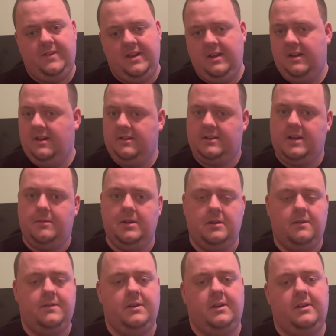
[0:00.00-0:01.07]
they are coming
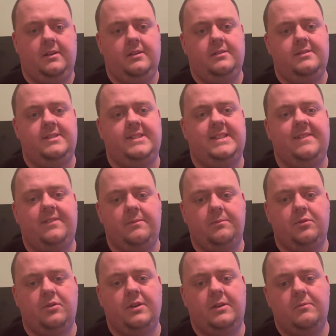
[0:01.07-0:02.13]
off a
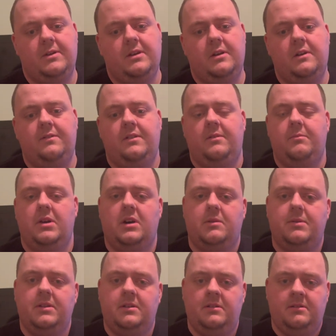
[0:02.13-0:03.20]
seven point win over
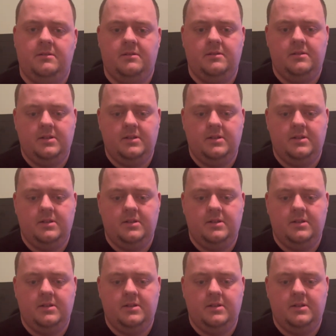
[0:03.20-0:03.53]
Melbourne.